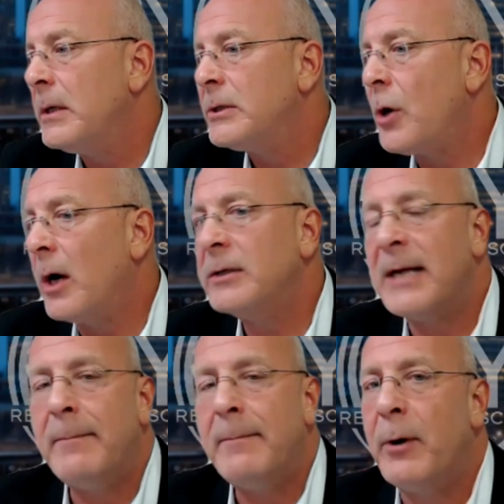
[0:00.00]
So our
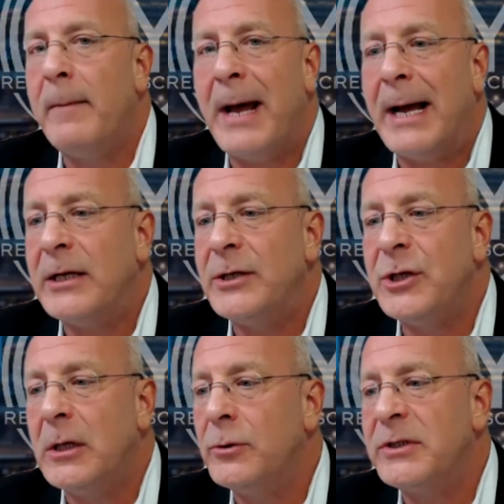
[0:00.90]
exam prep package
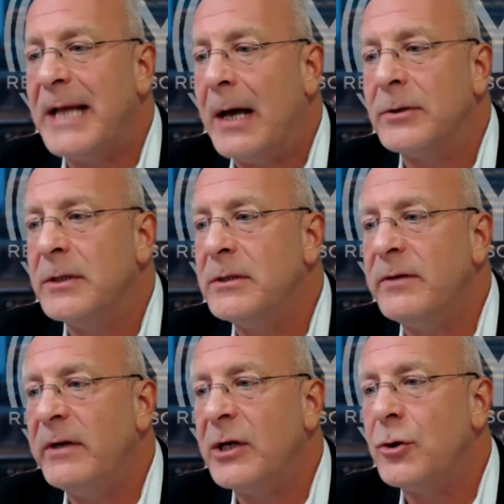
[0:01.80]
includes thousands of
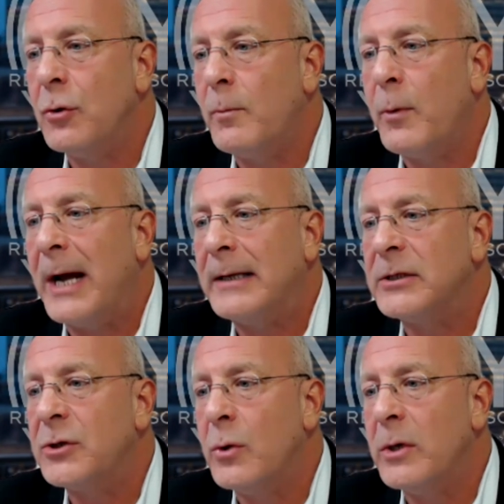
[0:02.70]
additional
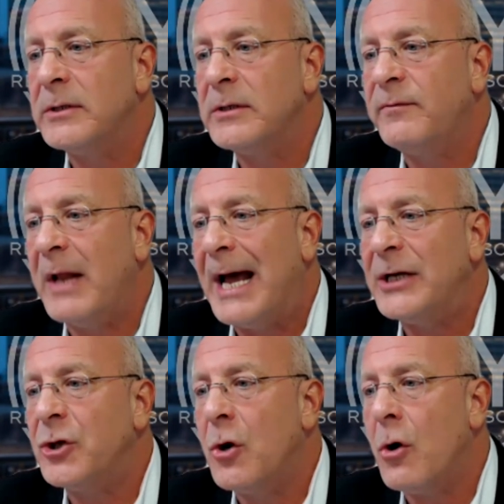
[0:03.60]
practice quizzes,
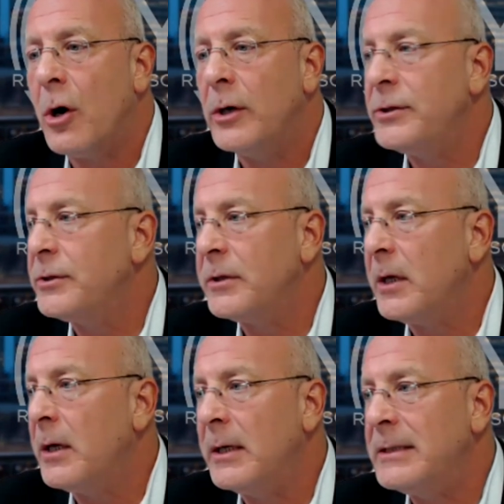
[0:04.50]
flashcards,
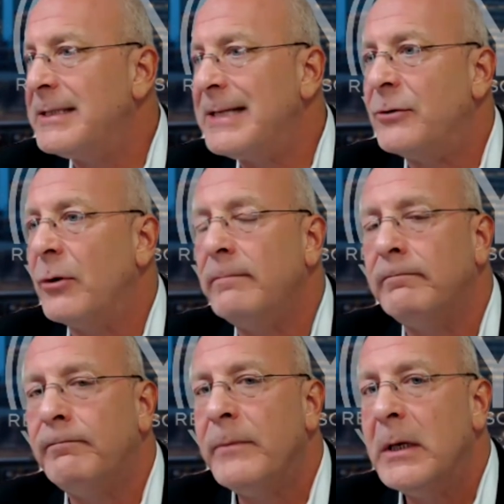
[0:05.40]
etc.
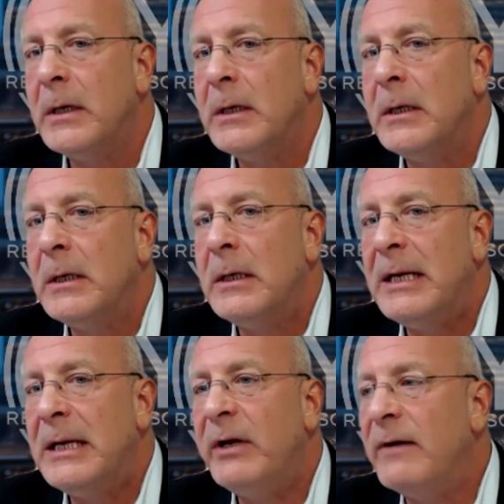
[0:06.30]
It even